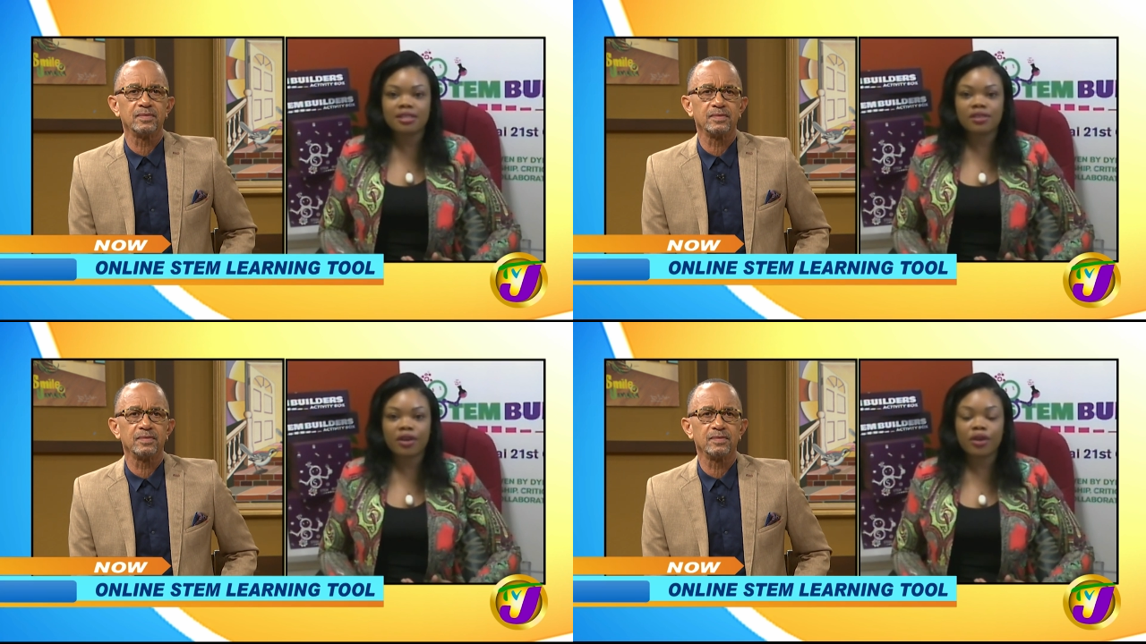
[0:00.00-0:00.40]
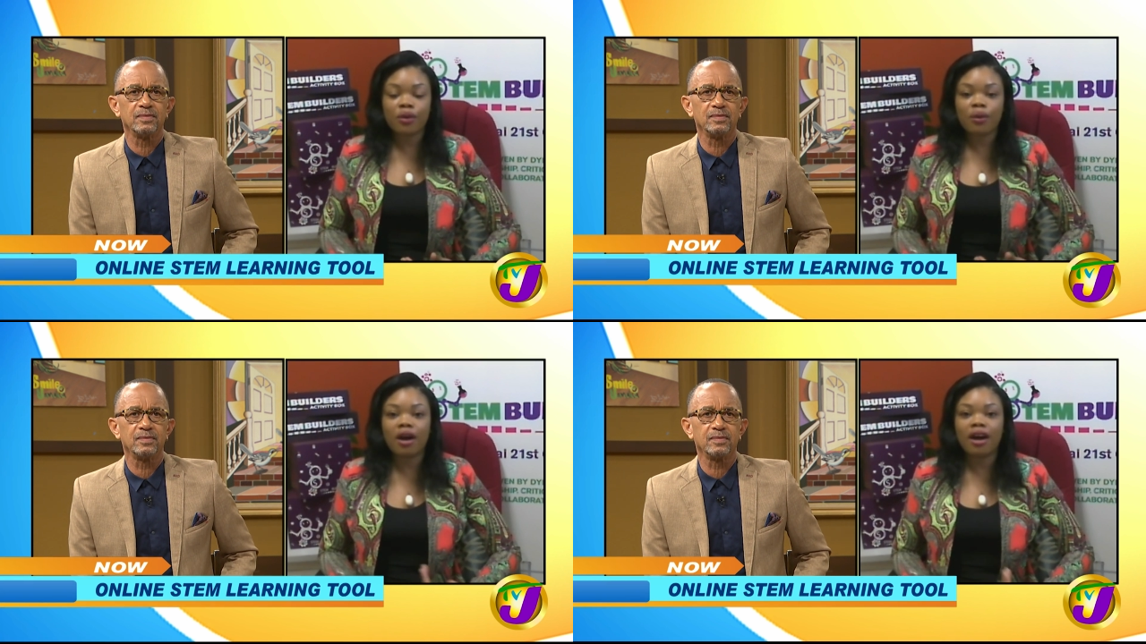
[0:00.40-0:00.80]
Speaker 1: are now
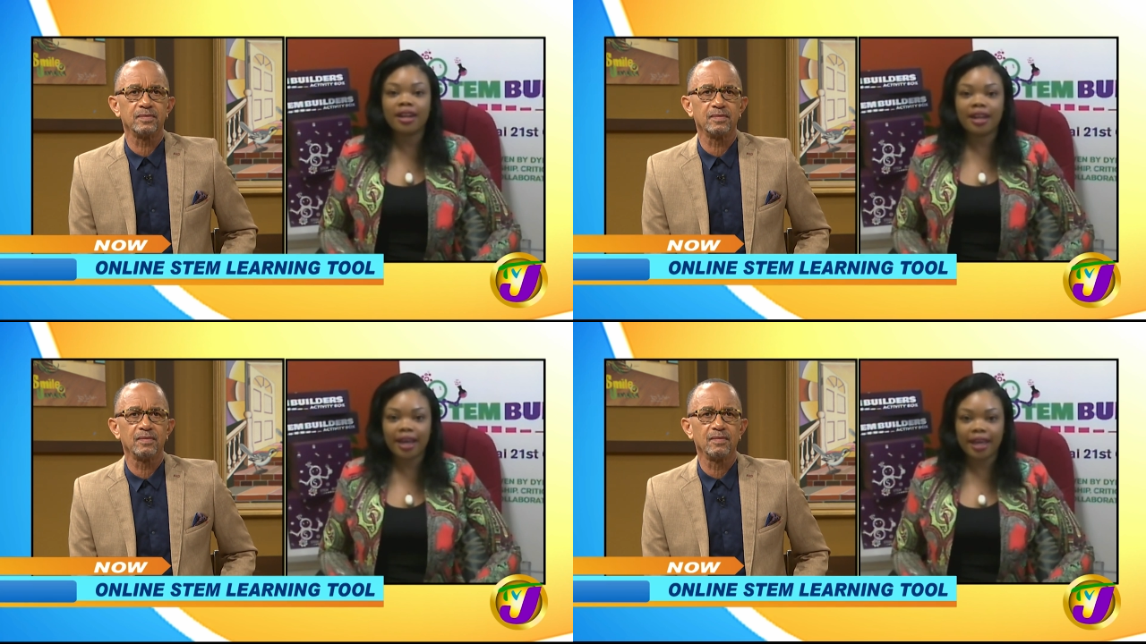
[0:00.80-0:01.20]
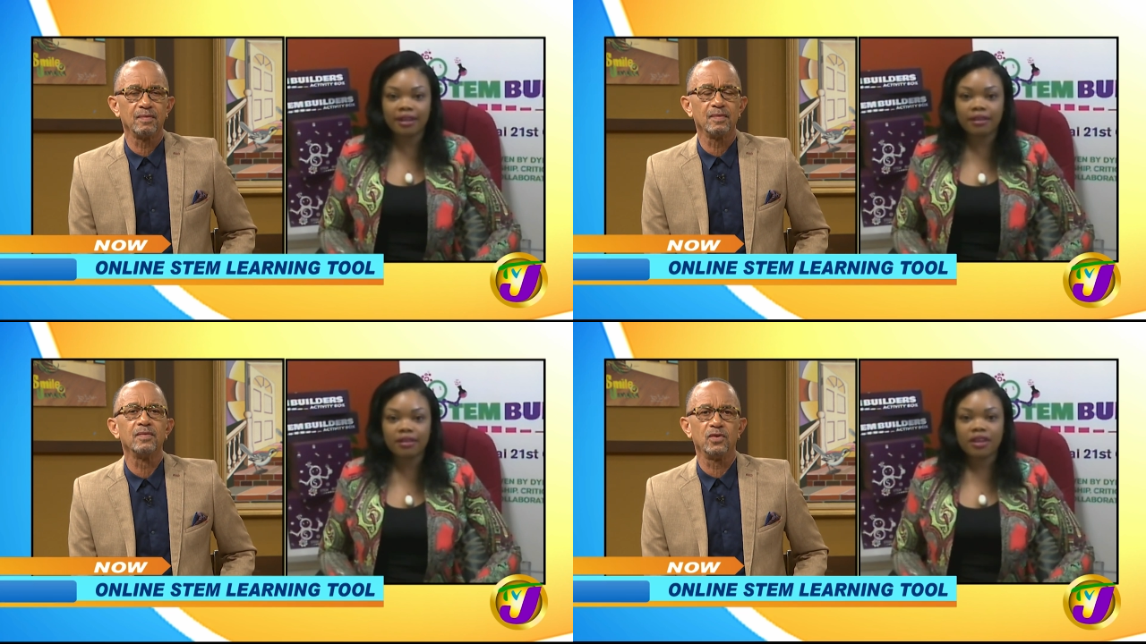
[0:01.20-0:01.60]
online.
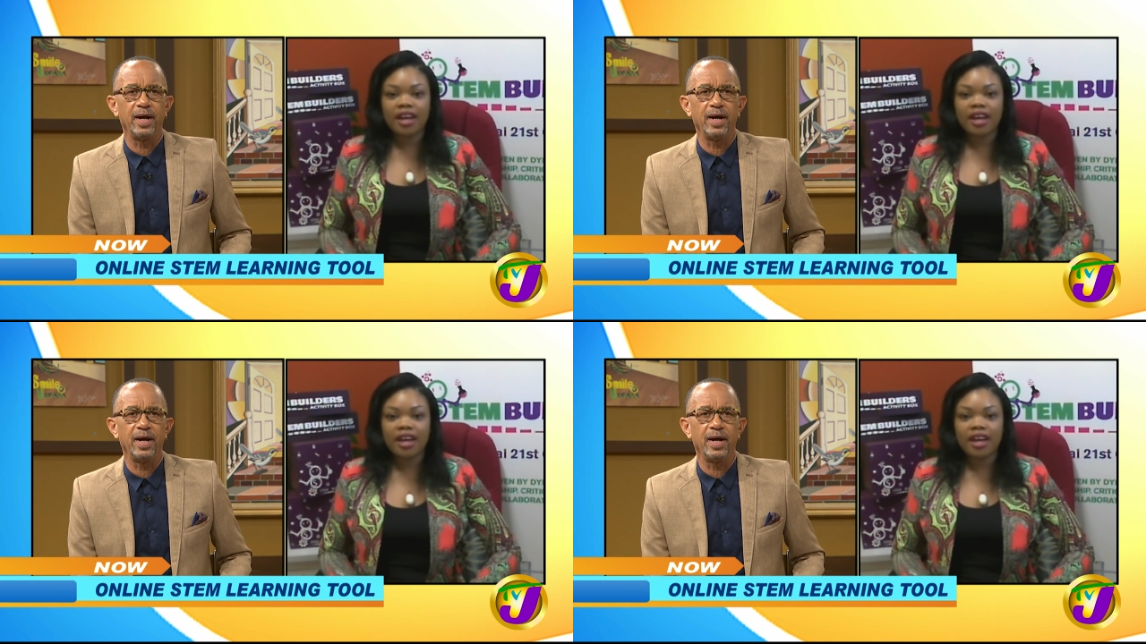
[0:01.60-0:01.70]
Right.